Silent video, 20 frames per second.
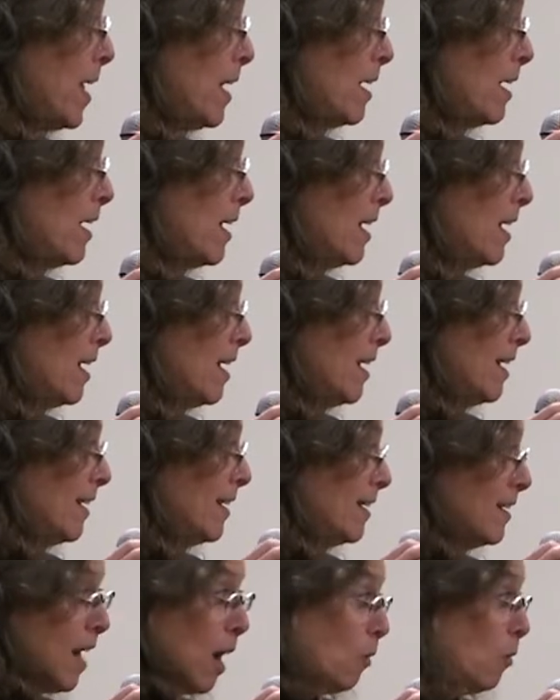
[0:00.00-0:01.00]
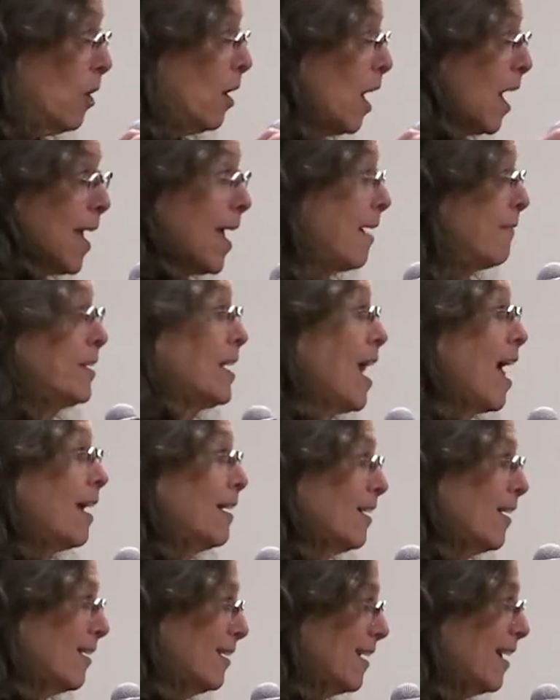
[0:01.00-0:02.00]
that? No, I have
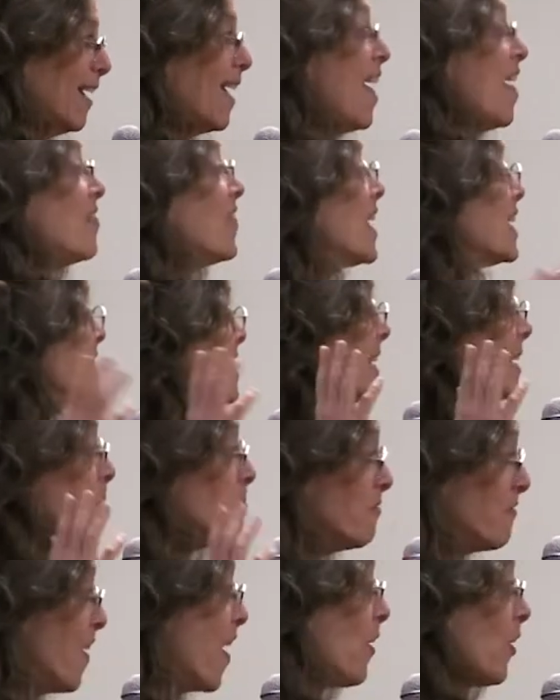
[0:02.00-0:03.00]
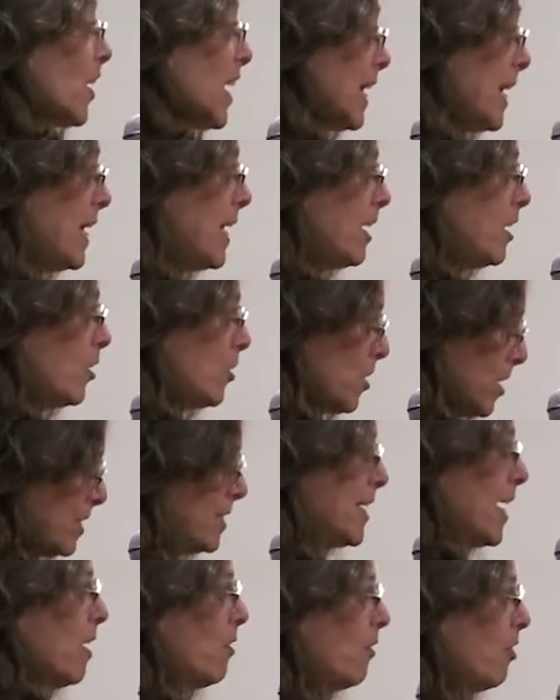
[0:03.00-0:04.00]
not noticed. They seem very eager to
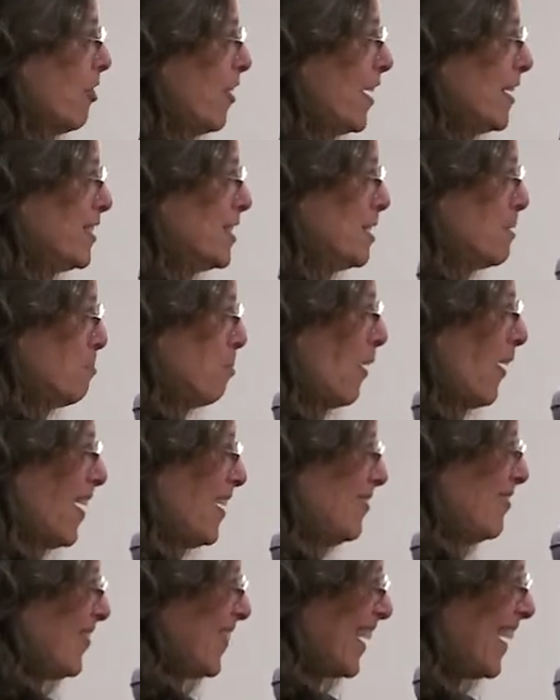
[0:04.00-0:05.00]
tear things apart